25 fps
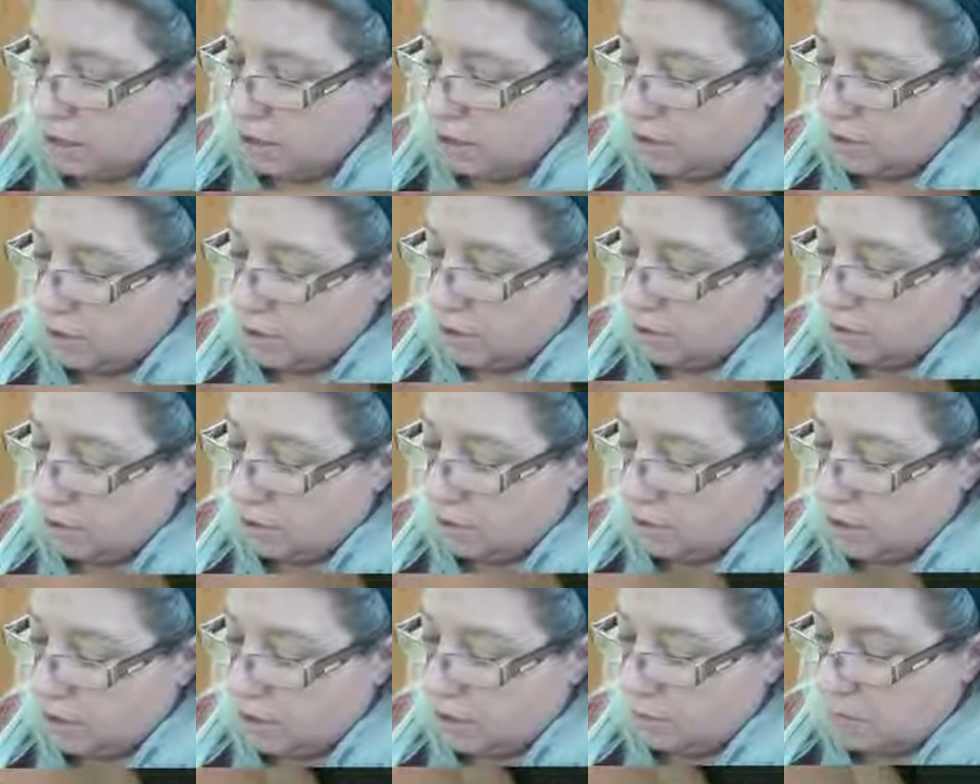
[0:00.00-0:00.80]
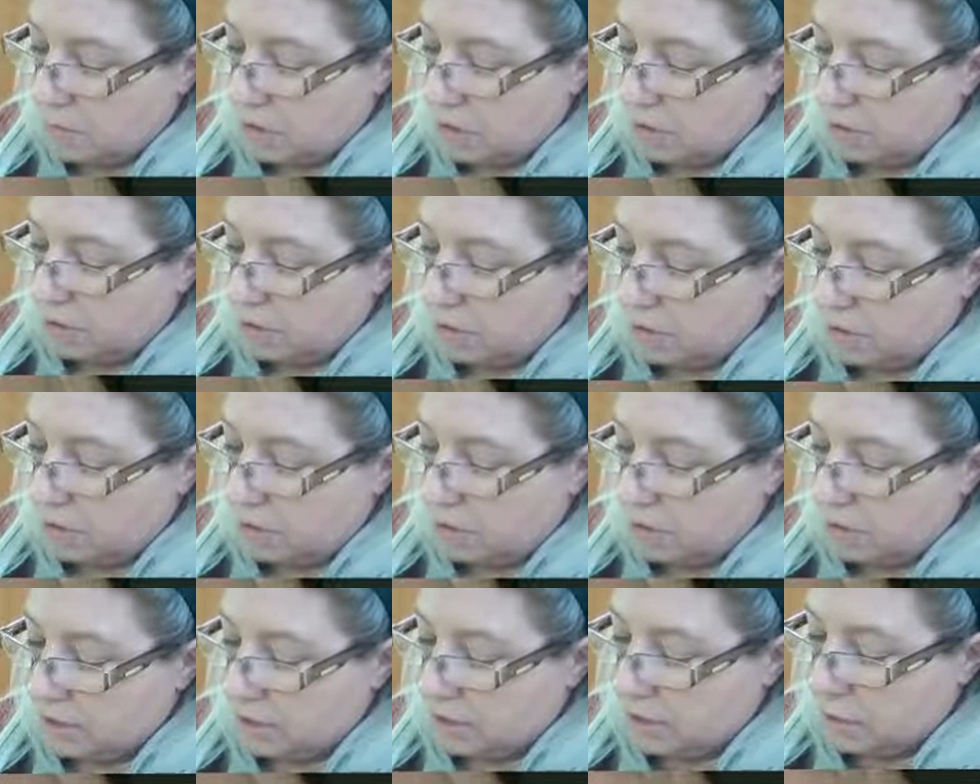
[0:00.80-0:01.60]
Third denominator
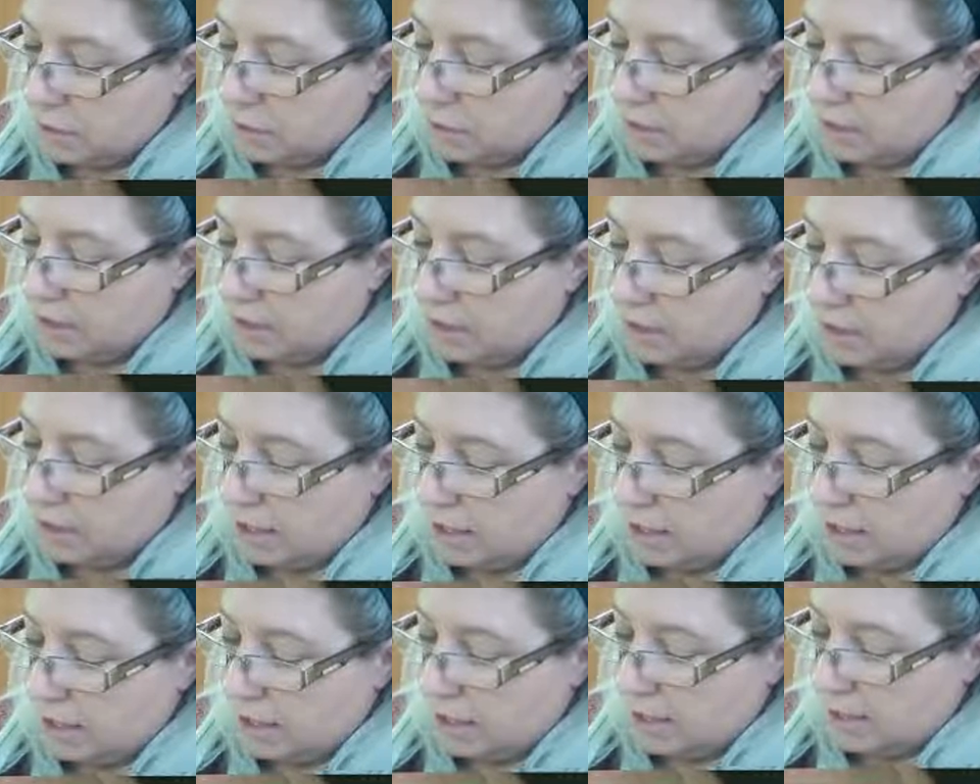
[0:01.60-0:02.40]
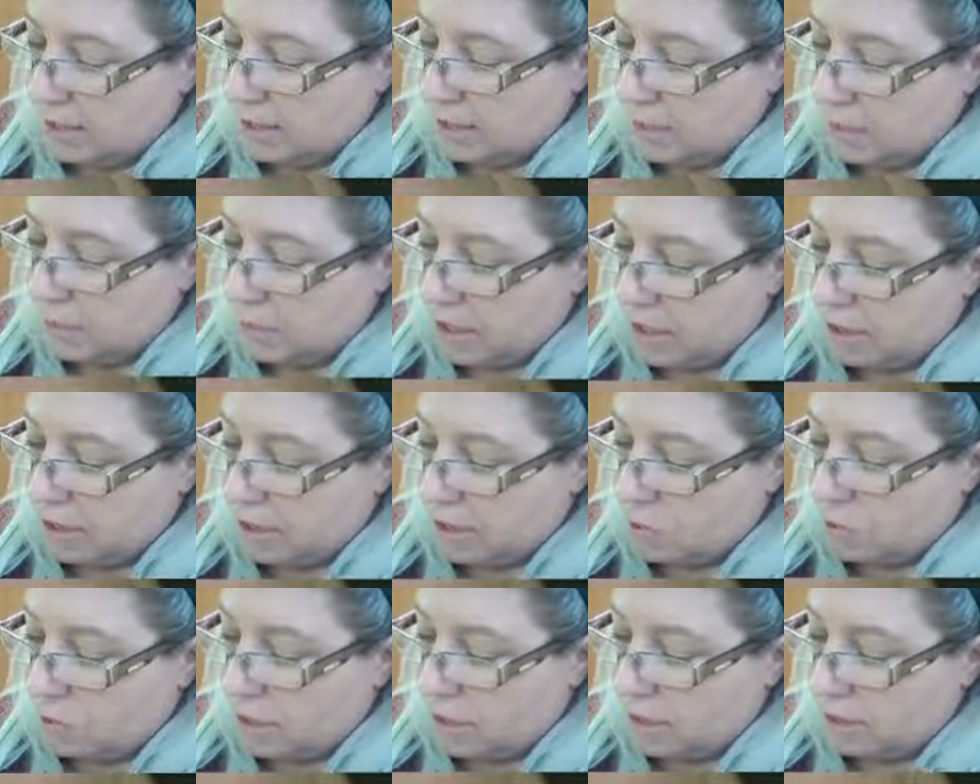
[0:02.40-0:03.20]
is 3x
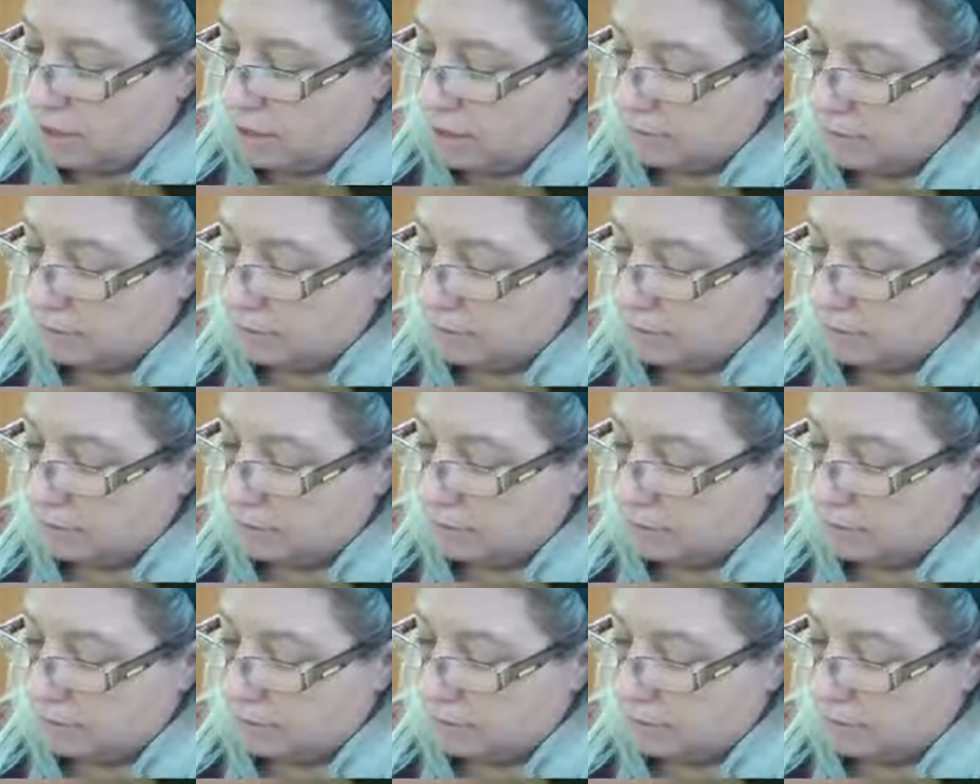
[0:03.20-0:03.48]
minus 1.